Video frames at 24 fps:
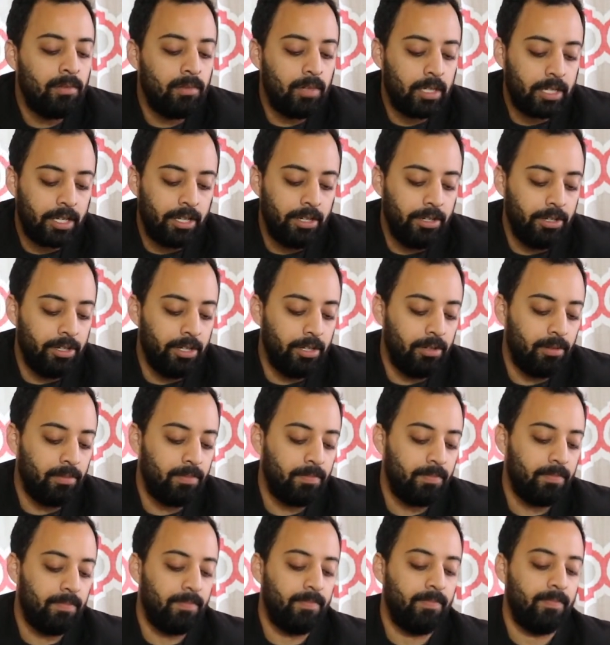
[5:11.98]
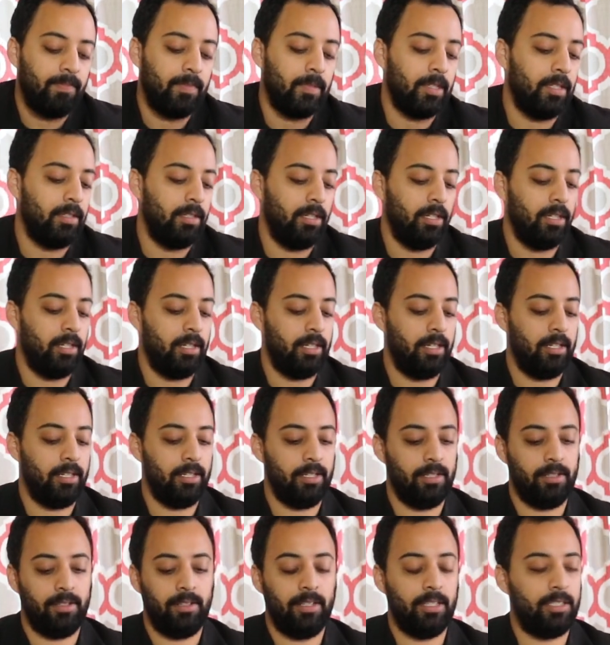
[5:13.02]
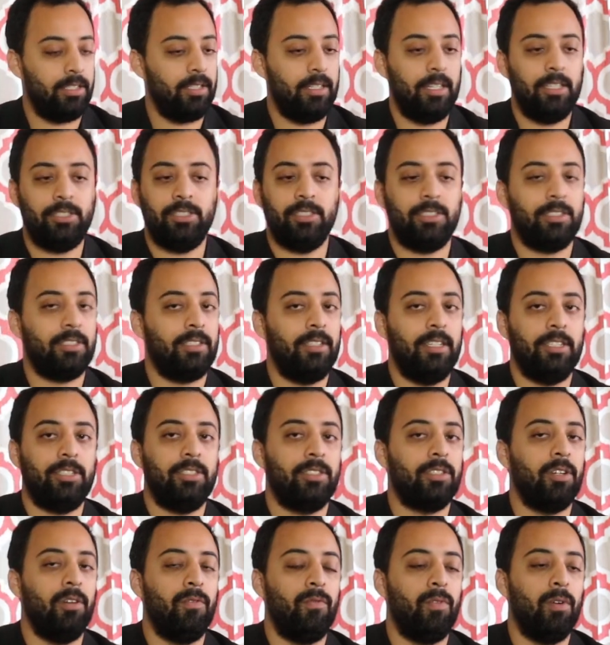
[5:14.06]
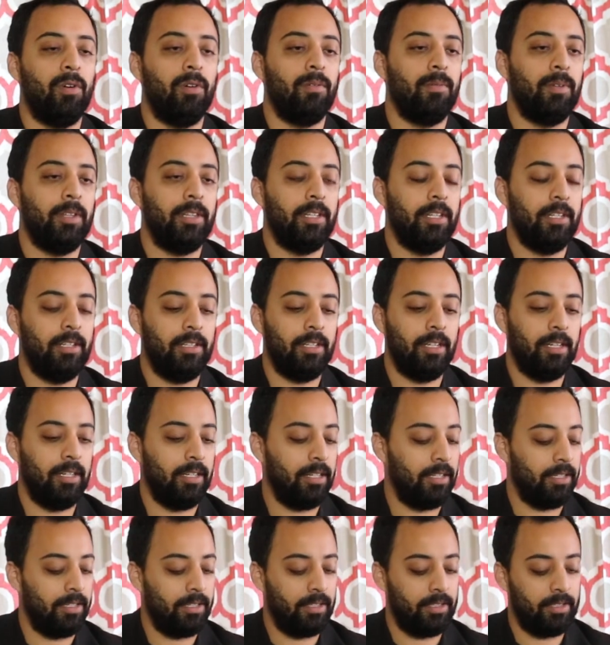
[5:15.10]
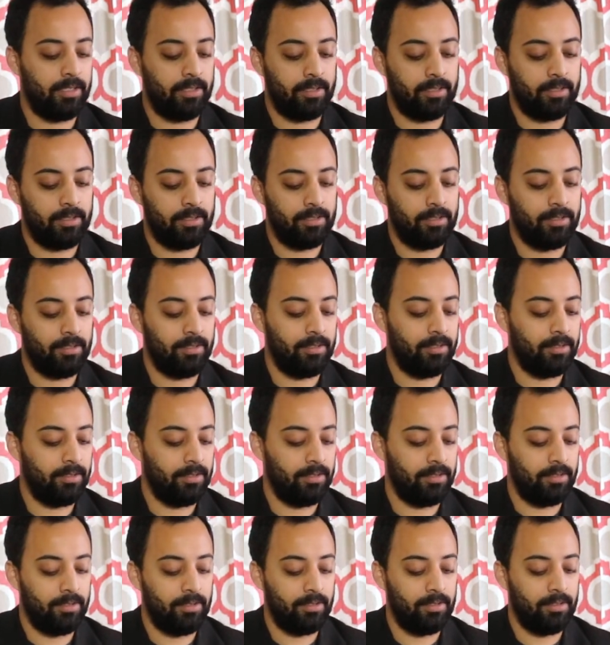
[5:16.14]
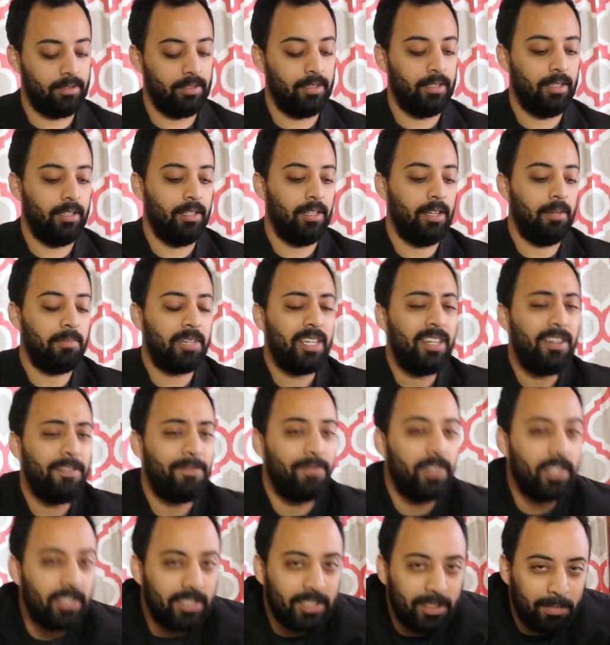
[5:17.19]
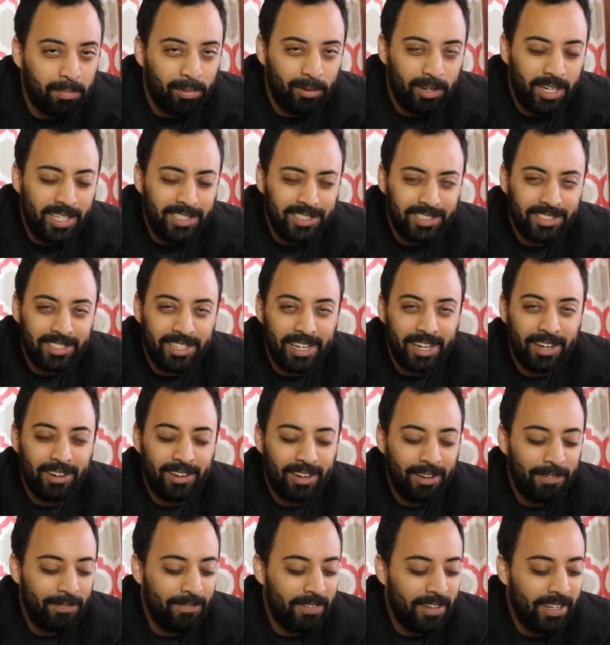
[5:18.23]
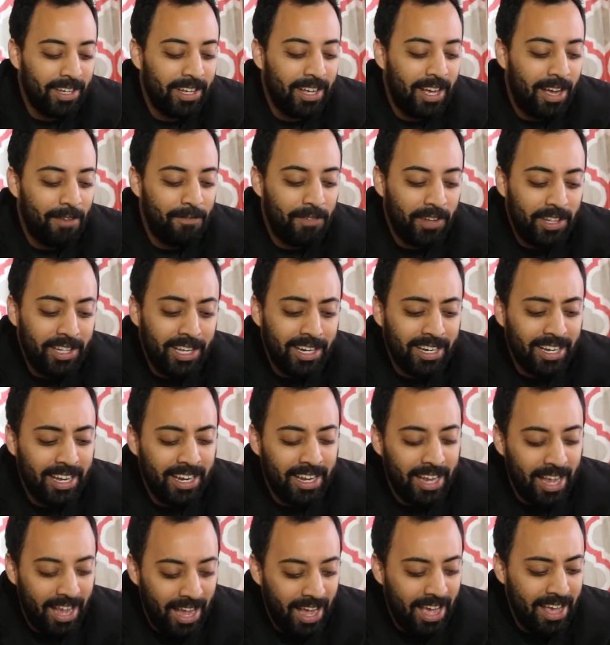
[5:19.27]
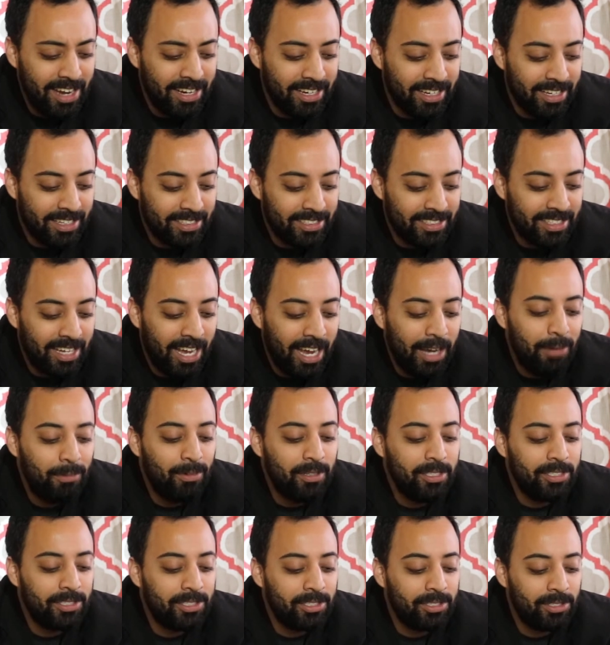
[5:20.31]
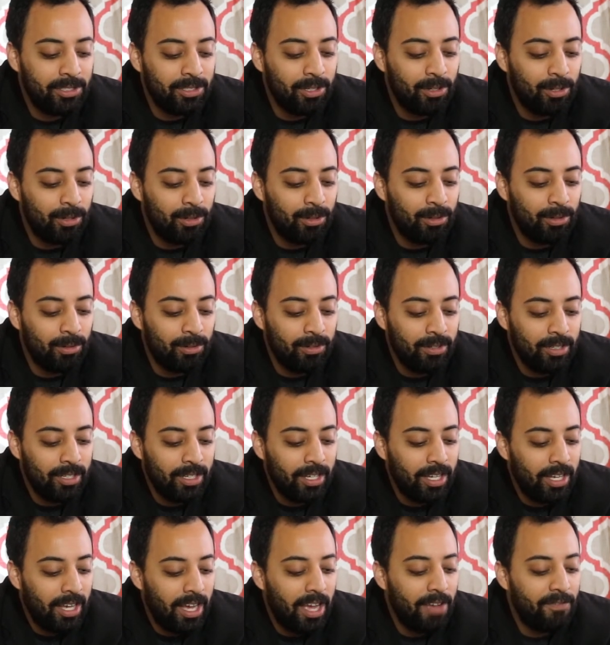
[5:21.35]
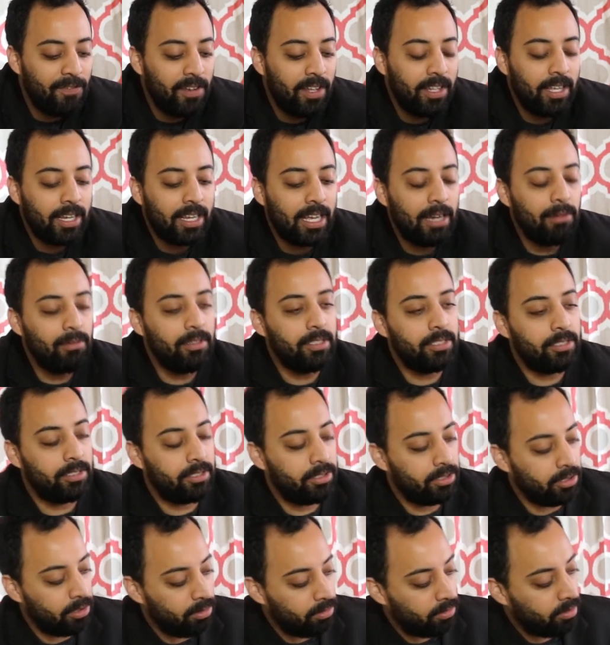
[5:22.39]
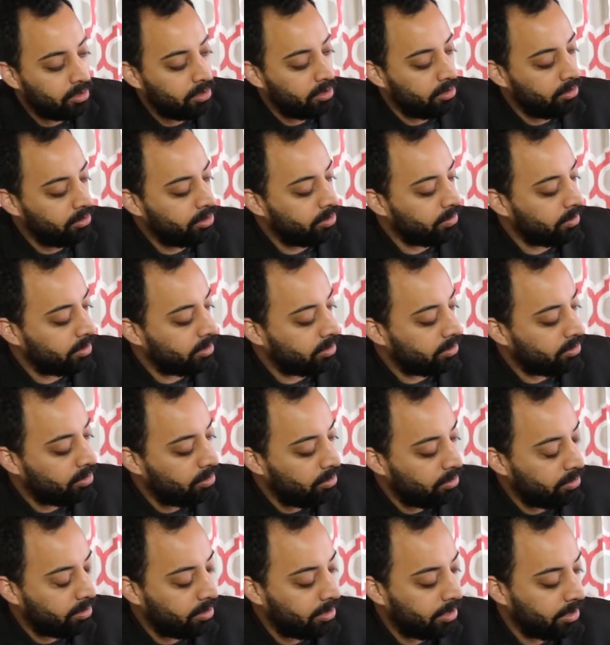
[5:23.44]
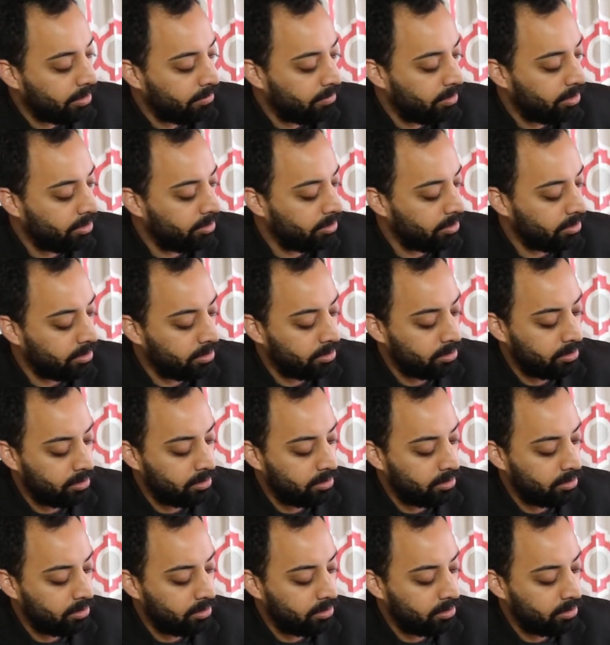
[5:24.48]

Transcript: What can you do? Let's just go forward with it. I'm kind of feeling depressed now. I felt like I had it. I feel like I was so close with this whole thing. I'm wondering.